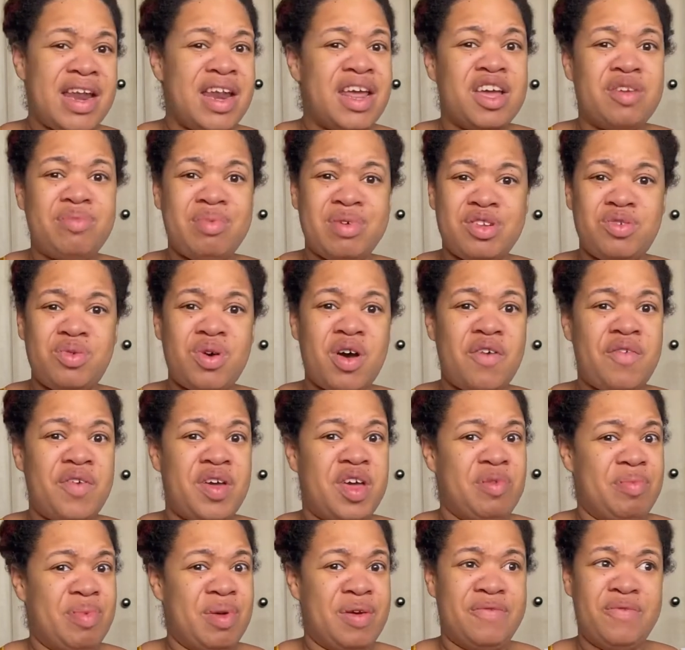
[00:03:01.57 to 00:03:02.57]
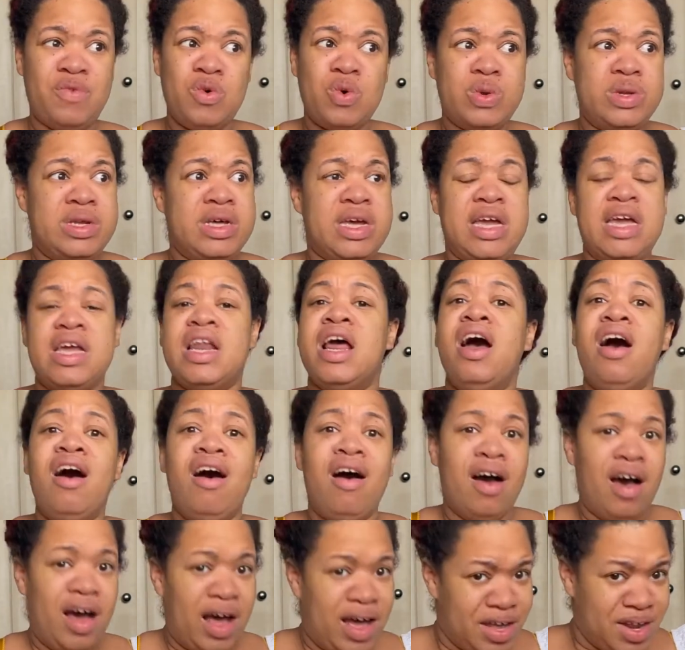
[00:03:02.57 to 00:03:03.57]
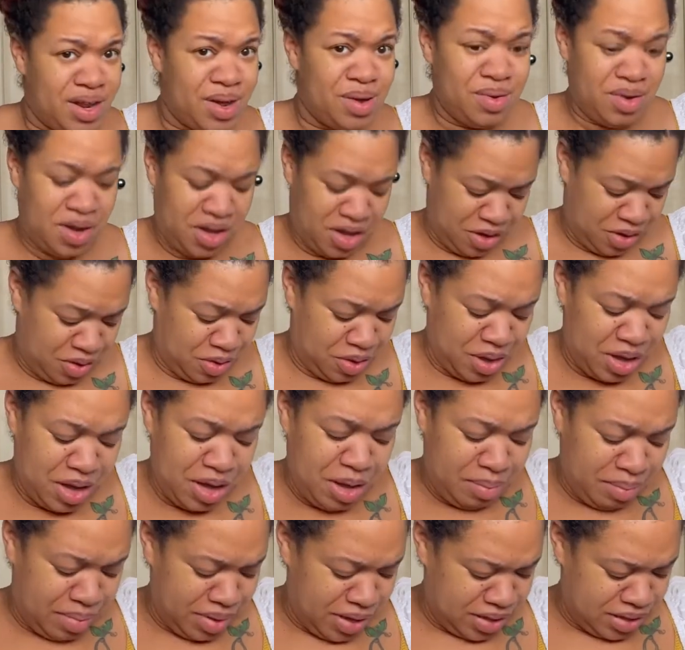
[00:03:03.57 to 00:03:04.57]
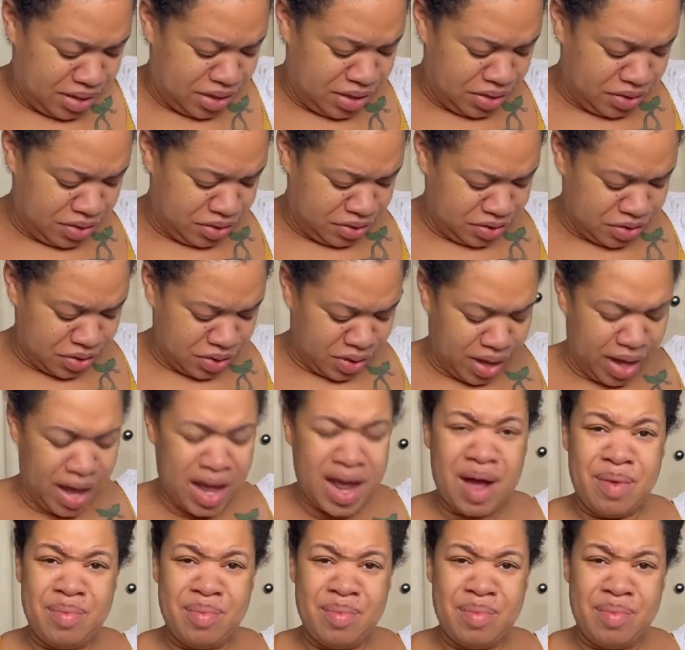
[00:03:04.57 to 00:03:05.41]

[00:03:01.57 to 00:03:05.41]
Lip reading: it could be a 12, it could be a 14. I don't know, but it still looks okay.